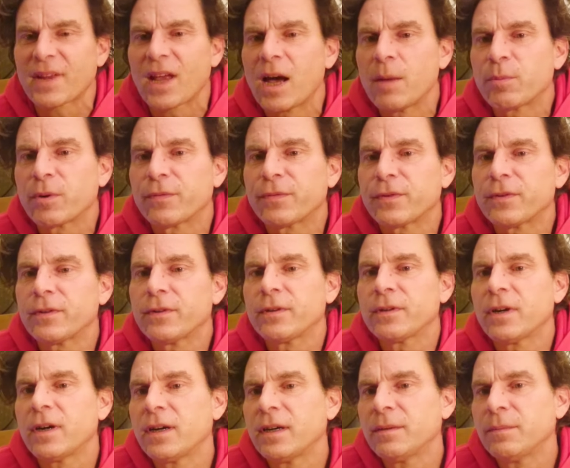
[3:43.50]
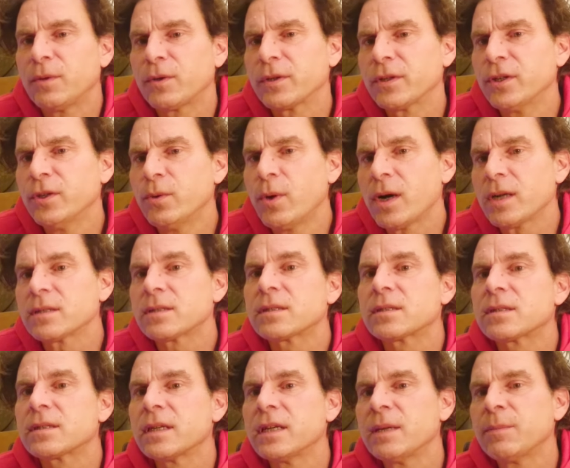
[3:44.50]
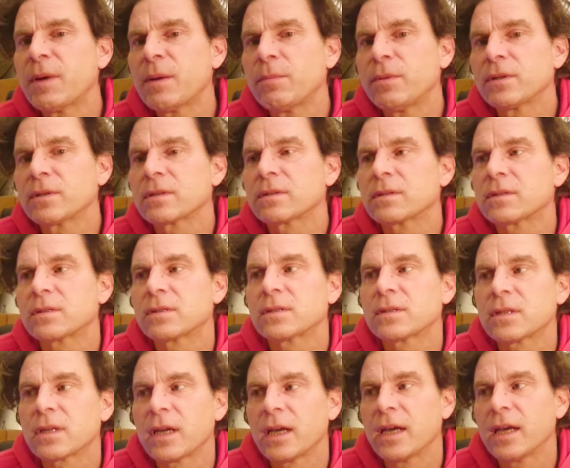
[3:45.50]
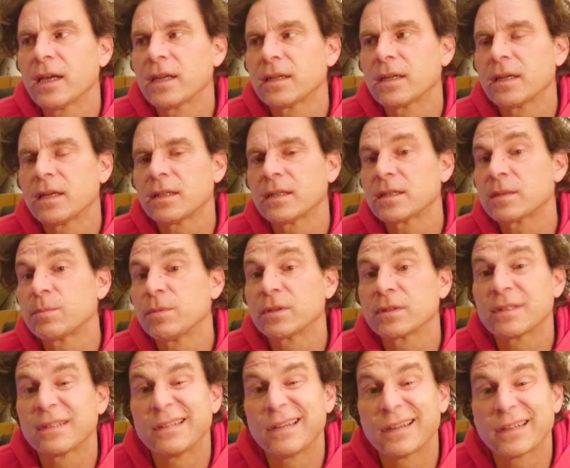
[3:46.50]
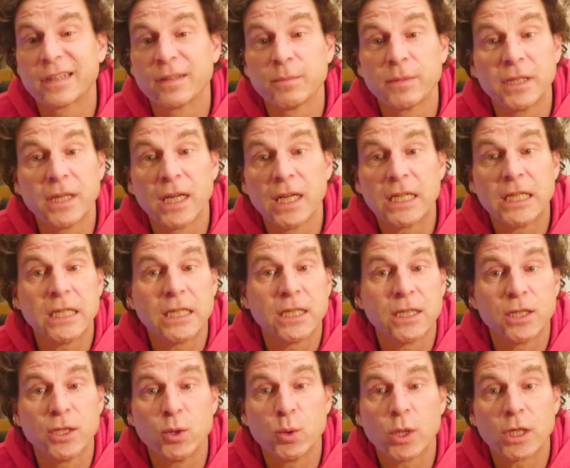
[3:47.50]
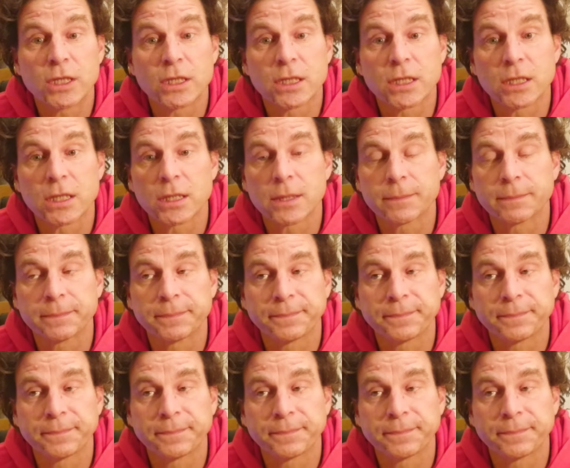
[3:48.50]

I prefer more nuance in my books, and this book did not give me any nuance.